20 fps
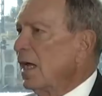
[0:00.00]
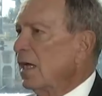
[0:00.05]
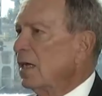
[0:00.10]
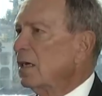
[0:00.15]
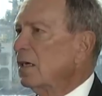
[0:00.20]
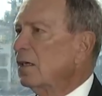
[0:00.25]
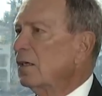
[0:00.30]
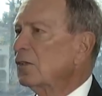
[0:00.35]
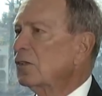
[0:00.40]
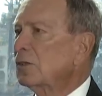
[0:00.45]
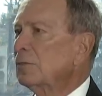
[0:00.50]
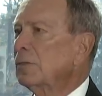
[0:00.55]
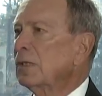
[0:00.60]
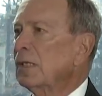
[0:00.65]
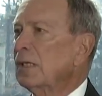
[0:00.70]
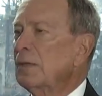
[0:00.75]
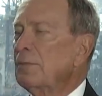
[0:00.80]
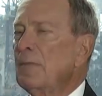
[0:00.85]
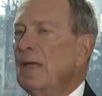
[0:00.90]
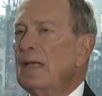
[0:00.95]
and
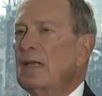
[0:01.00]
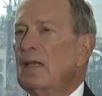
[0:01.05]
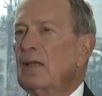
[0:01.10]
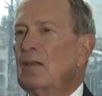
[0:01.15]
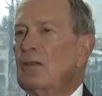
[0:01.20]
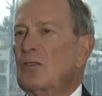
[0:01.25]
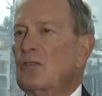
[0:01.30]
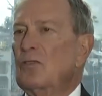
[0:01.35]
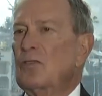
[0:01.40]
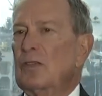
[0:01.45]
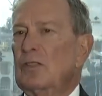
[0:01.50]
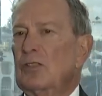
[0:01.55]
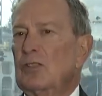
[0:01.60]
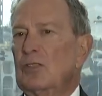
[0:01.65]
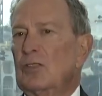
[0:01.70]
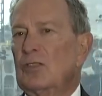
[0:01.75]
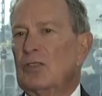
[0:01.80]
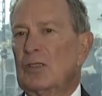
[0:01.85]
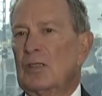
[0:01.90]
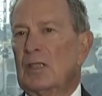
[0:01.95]
ultimately making
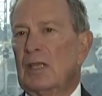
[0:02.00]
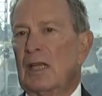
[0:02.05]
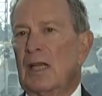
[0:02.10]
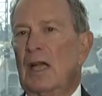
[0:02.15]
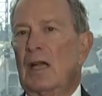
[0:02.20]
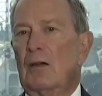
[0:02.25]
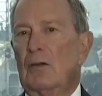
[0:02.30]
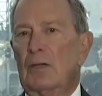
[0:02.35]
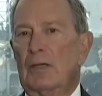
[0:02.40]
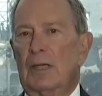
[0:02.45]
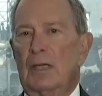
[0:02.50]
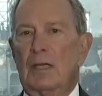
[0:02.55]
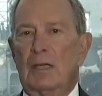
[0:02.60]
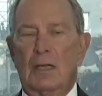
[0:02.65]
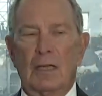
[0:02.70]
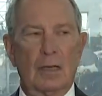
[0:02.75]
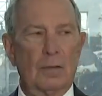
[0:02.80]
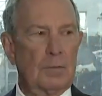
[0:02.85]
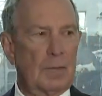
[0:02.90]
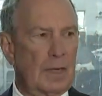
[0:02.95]
decisions and
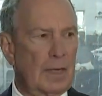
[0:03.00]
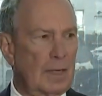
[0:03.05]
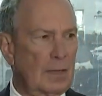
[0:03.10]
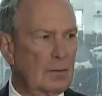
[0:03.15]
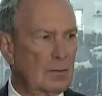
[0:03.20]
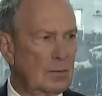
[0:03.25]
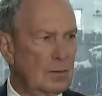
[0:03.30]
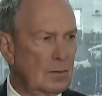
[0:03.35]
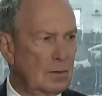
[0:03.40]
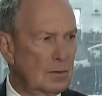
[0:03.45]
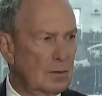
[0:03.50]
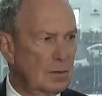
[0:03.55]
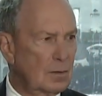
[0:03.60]
carrying them out.